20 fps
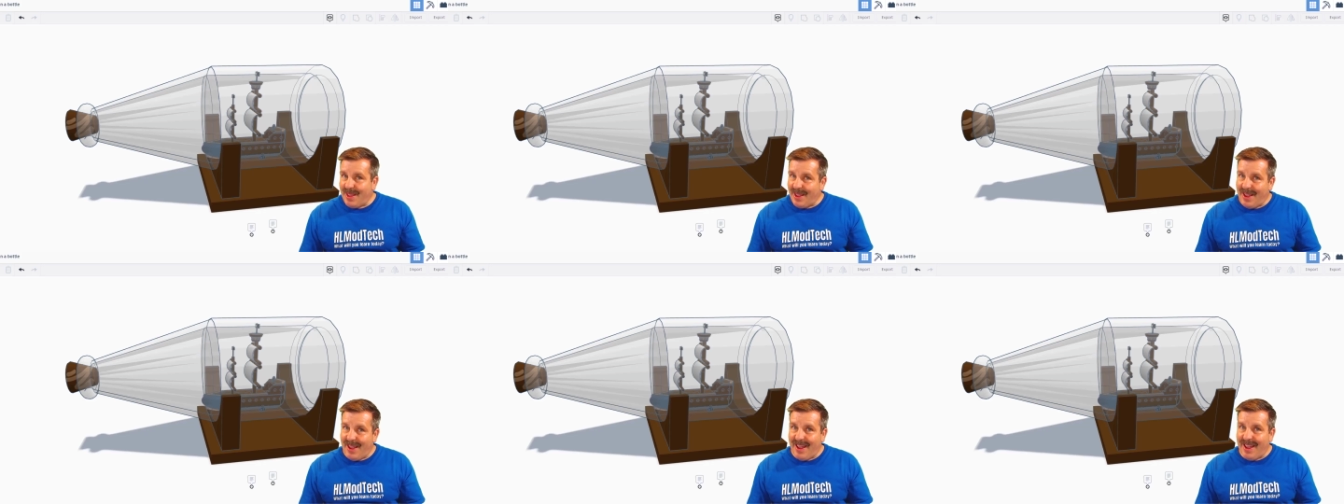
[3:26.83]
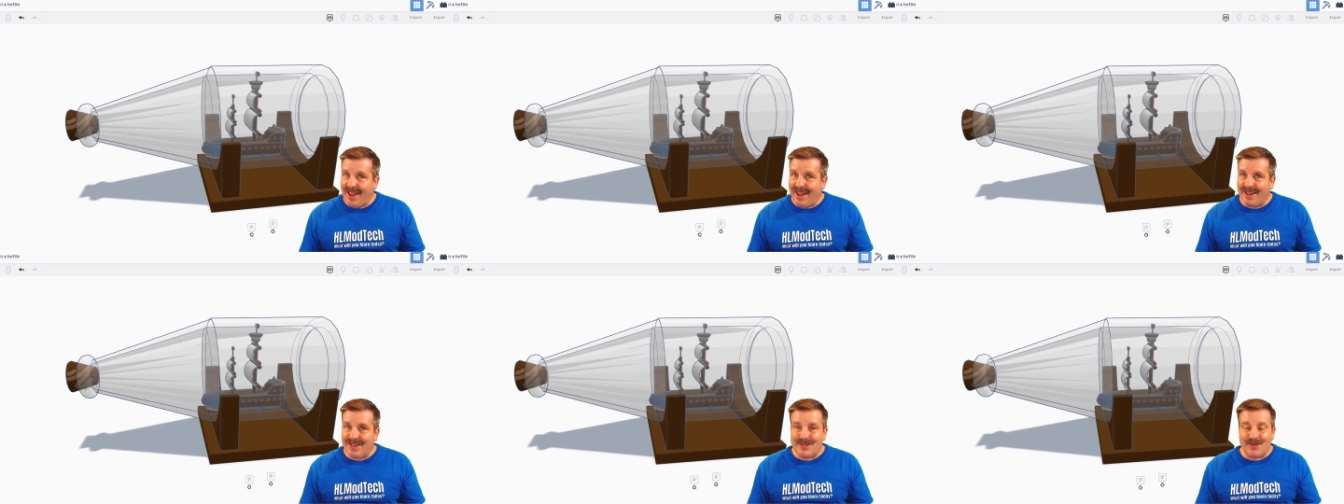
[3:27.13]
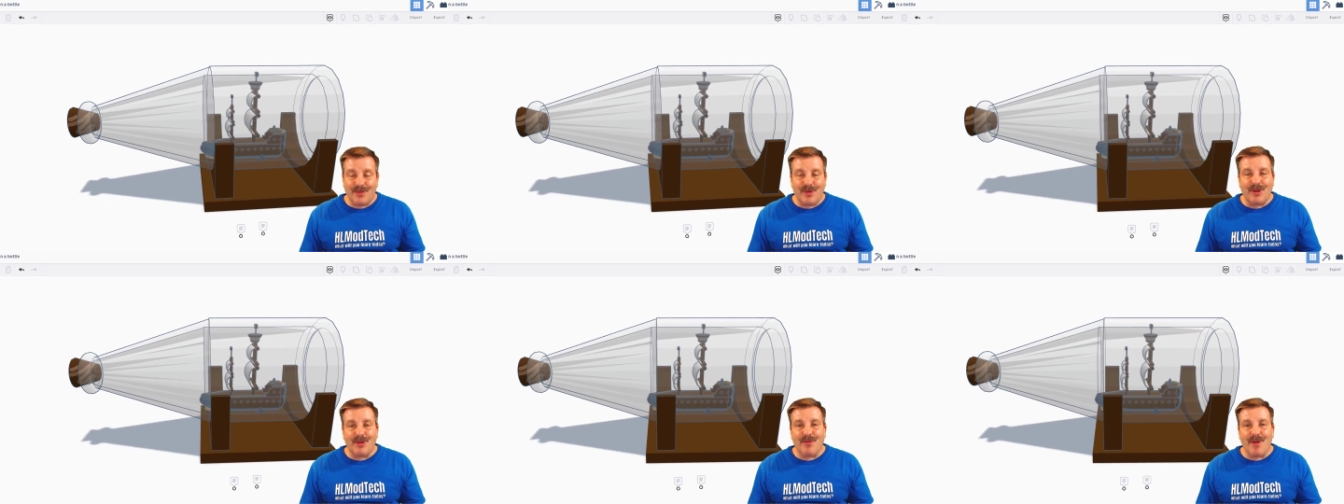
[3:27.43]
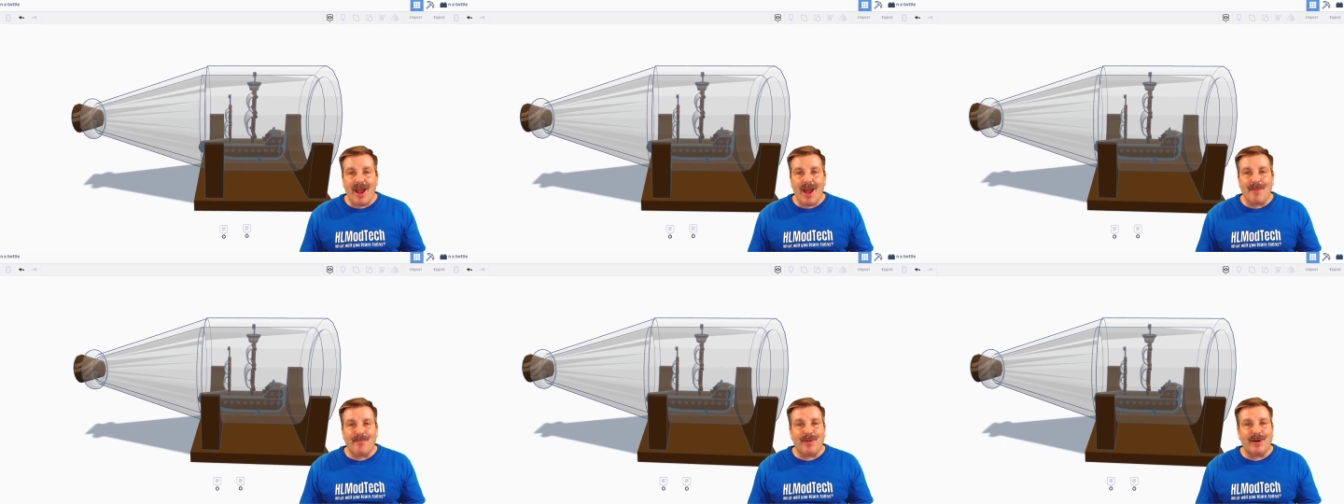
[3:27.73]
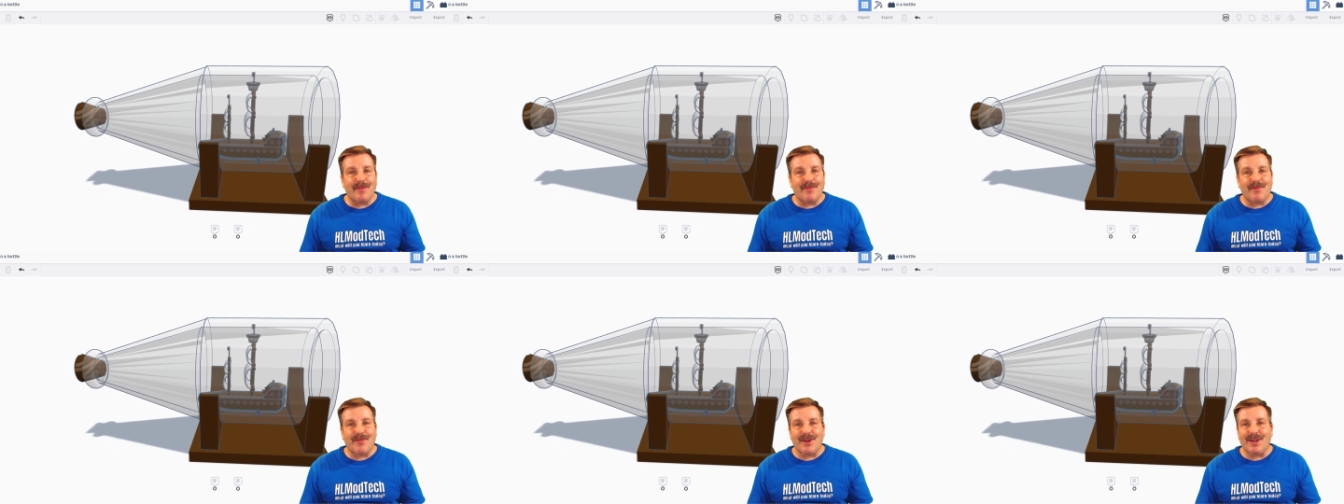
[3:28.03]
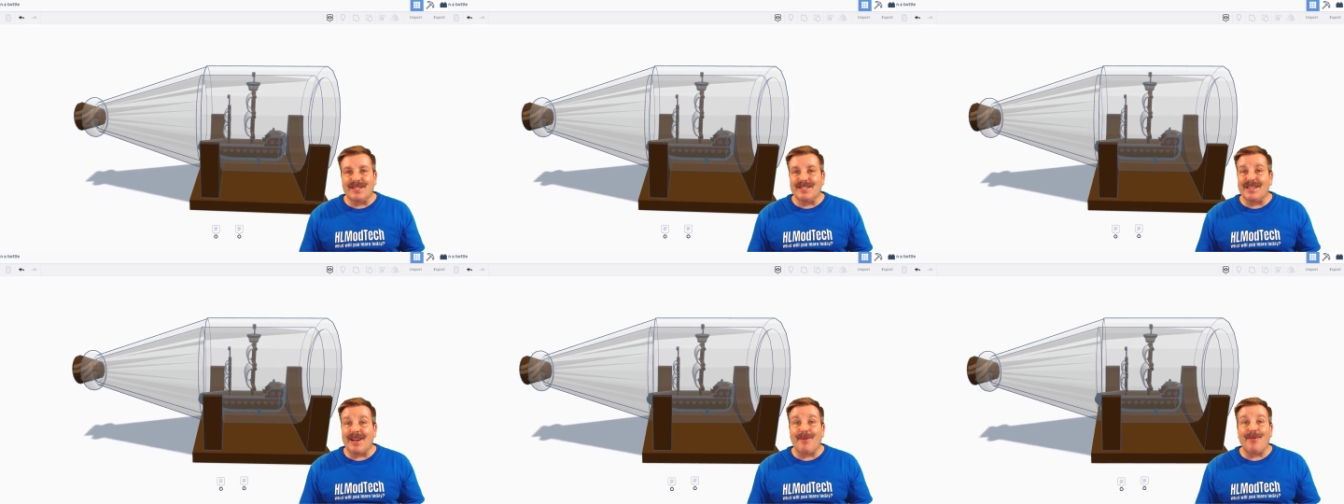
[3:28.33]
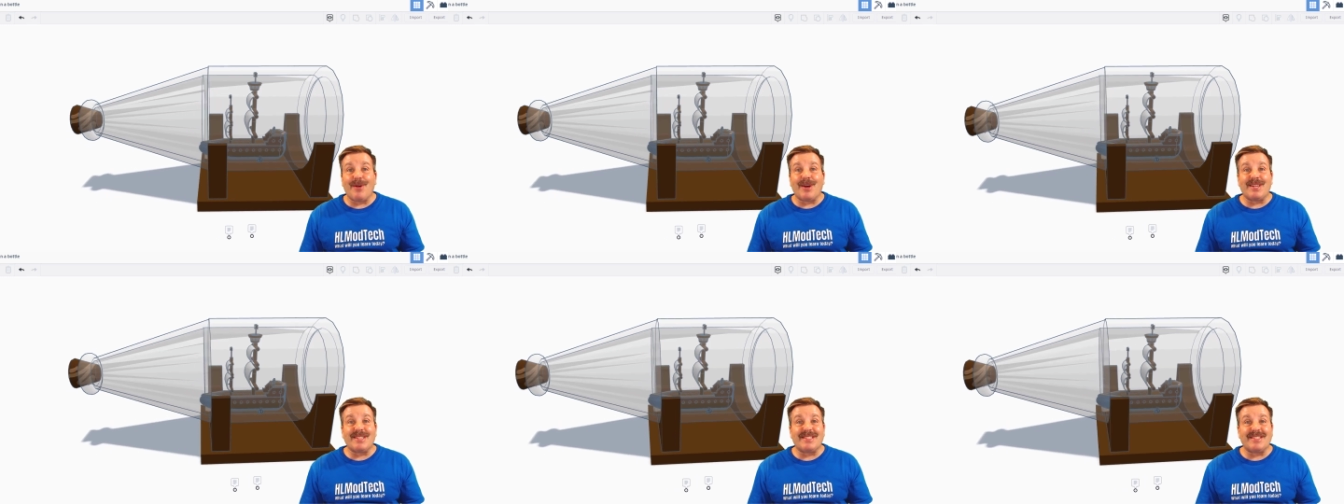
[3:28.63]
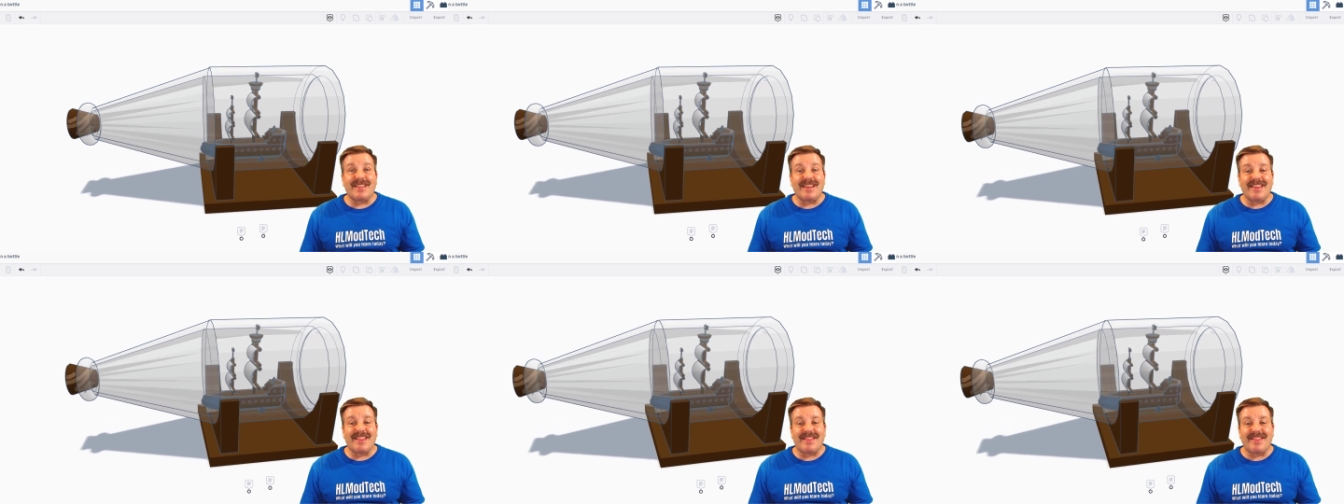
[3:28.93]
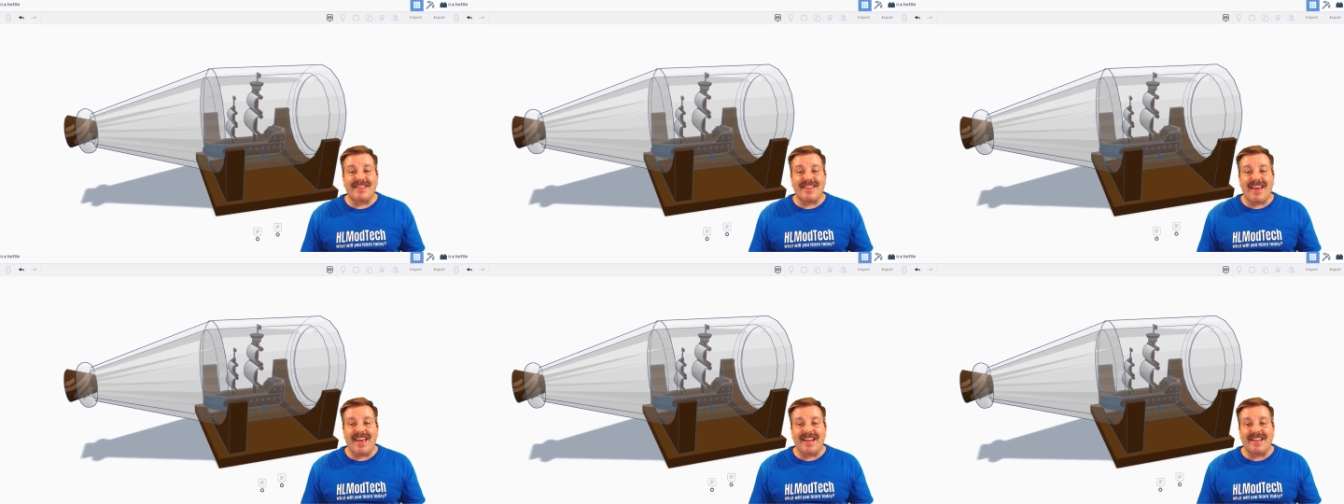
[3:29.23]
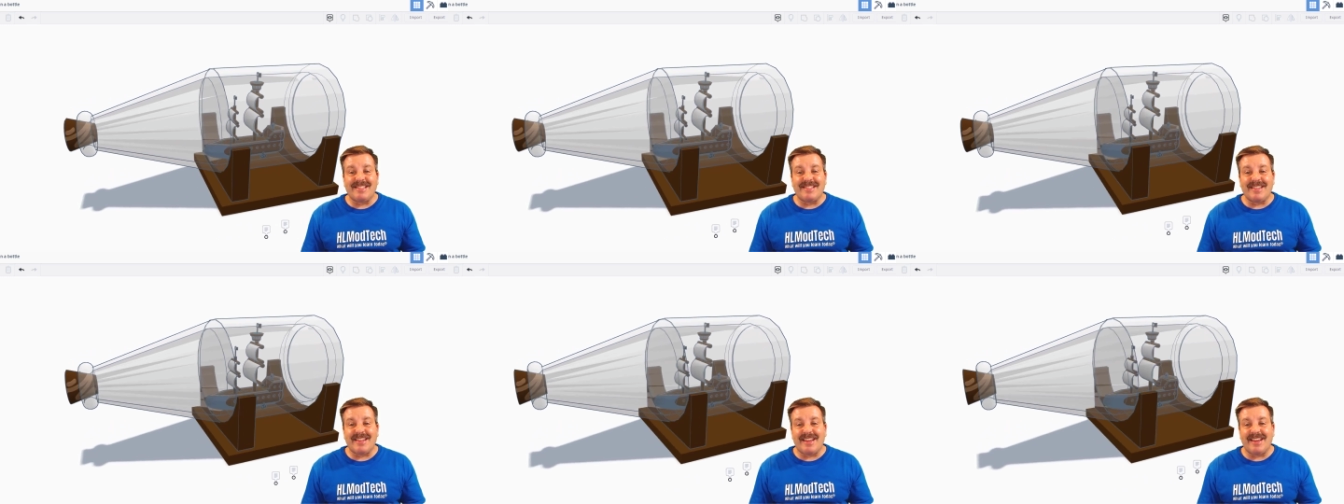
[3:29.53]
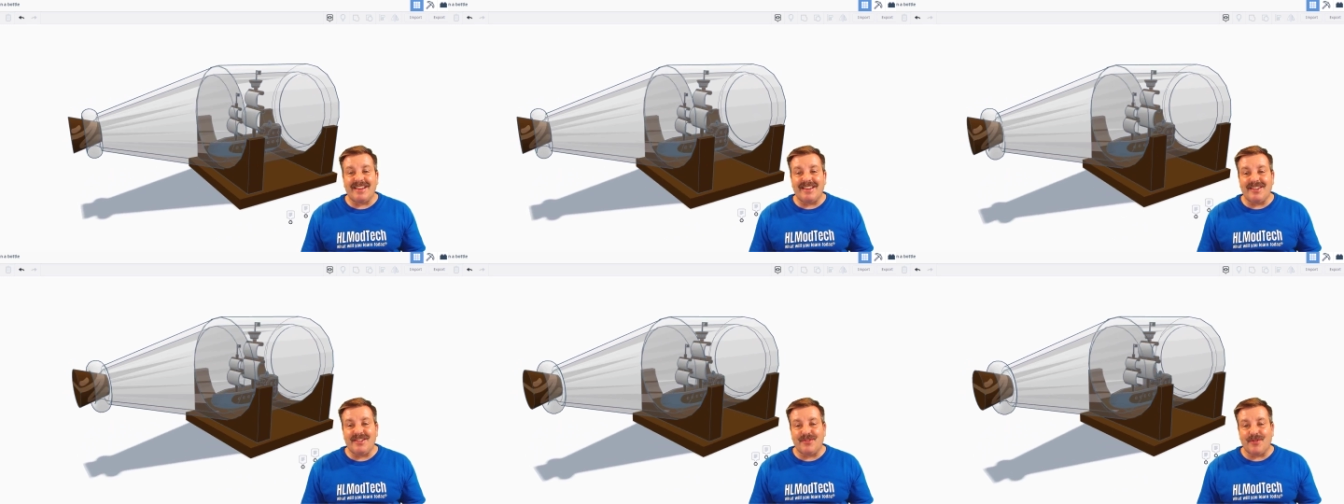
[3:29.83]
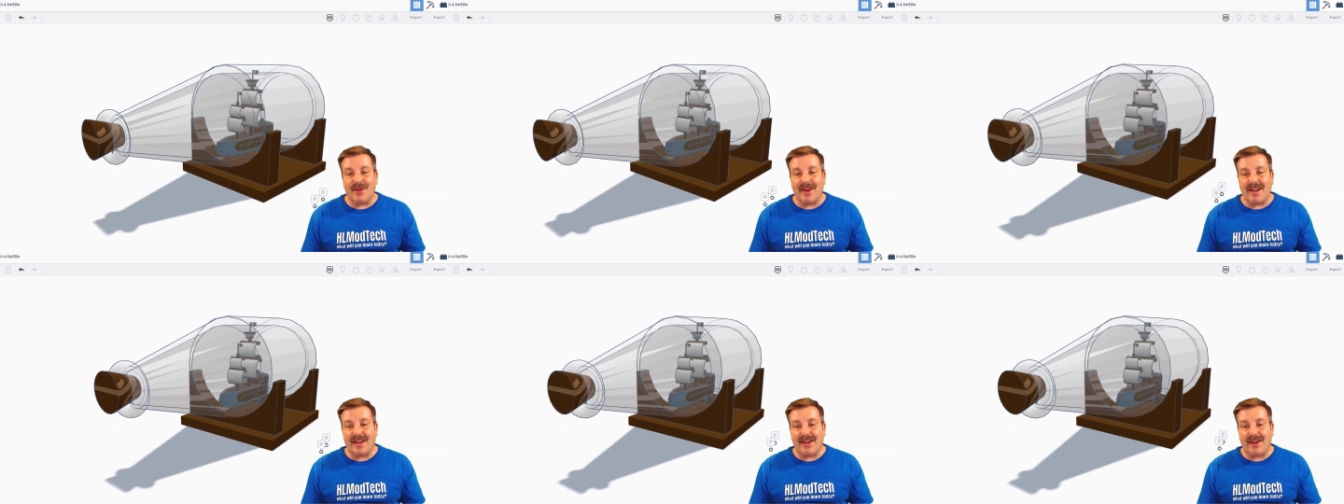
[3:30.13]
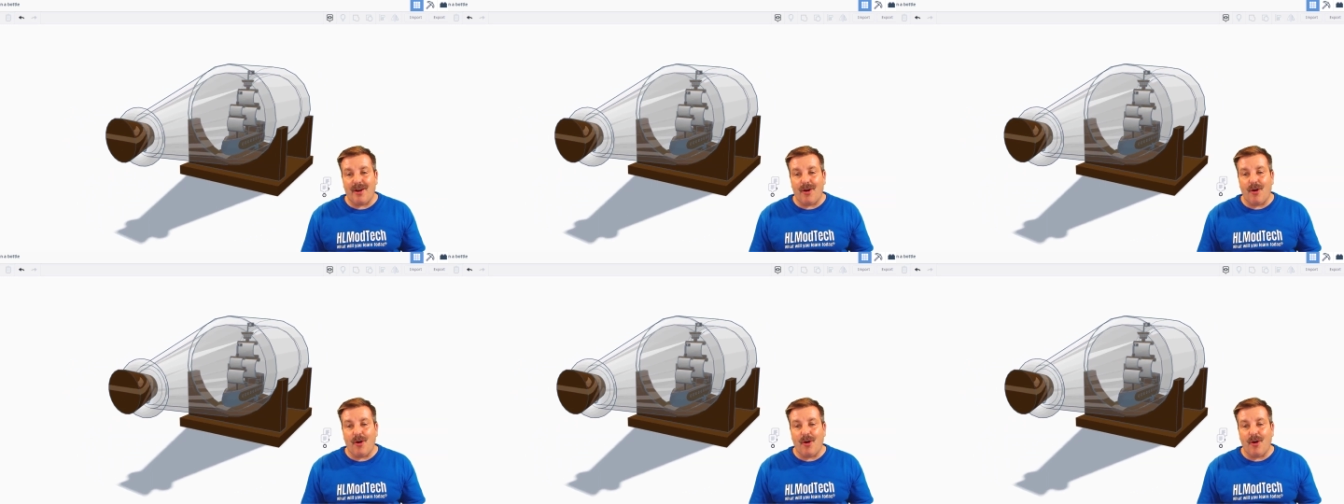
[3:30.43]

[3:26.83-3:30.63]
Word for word: As we wrap up, friends, I want to say thanks again to Drake.